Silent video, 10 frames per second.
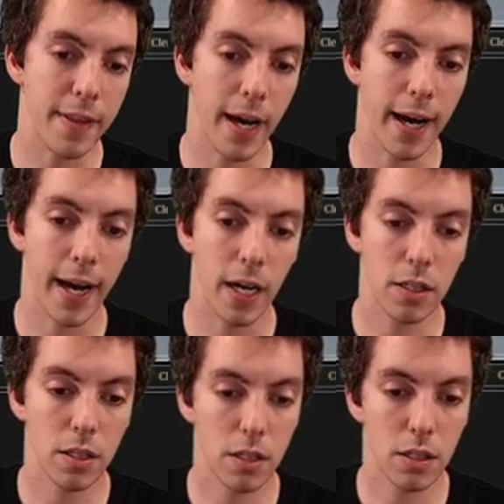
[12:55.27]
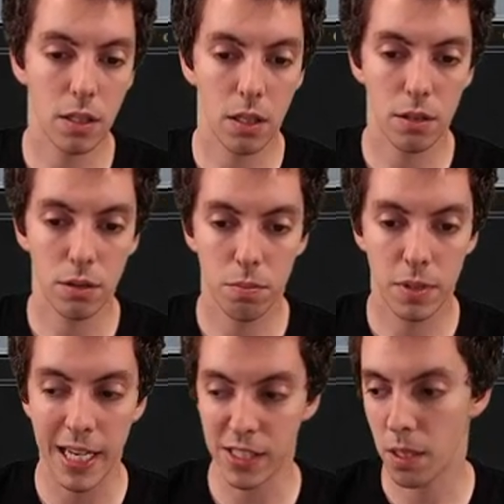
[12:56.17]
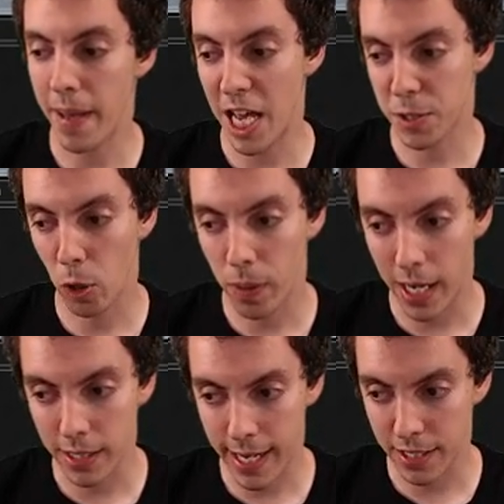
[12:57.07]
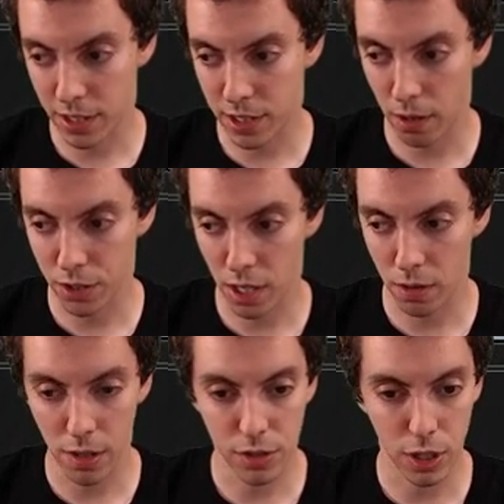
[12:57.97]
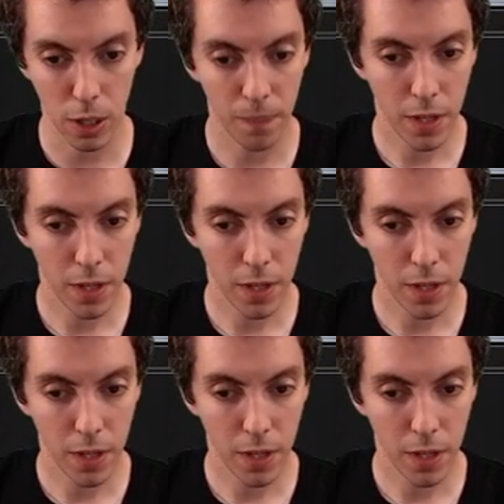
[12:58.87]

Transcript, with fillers: uh, guest on the Bash Bro podcast, etc., cetera, cetera. So,